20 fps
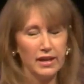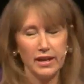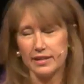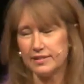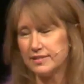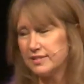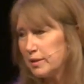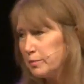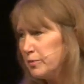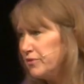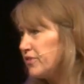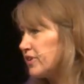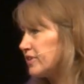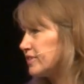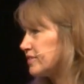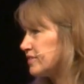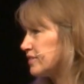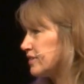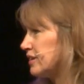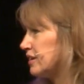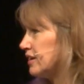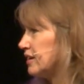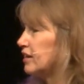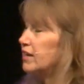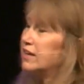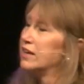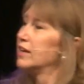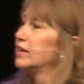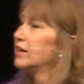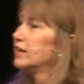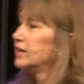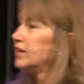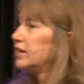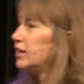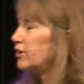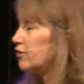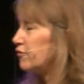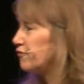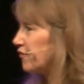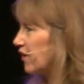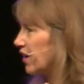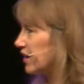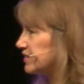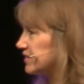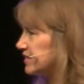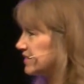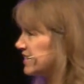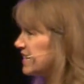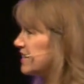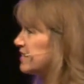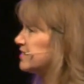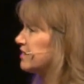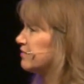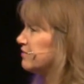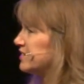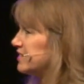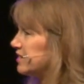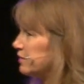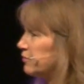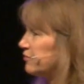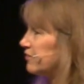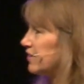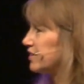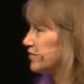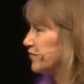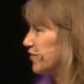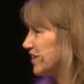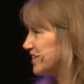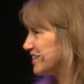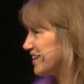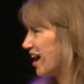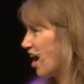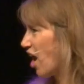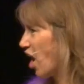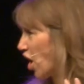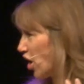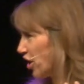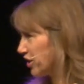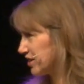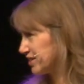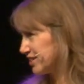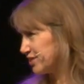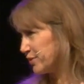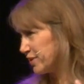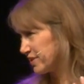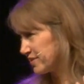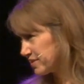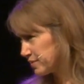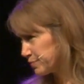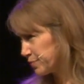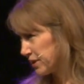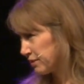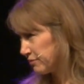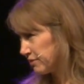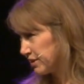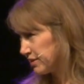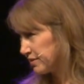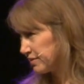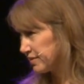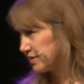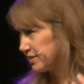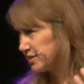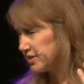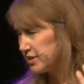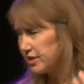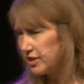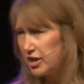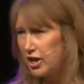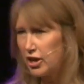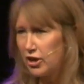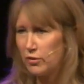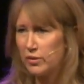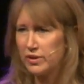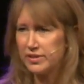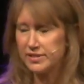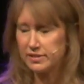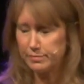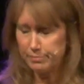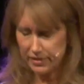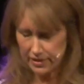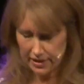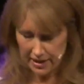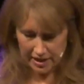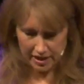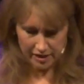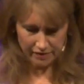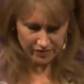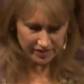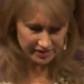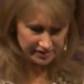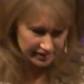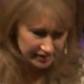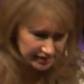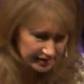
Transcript: And some of us, you know, find this easier, and some of us find it harder to experience and to know and to believe and to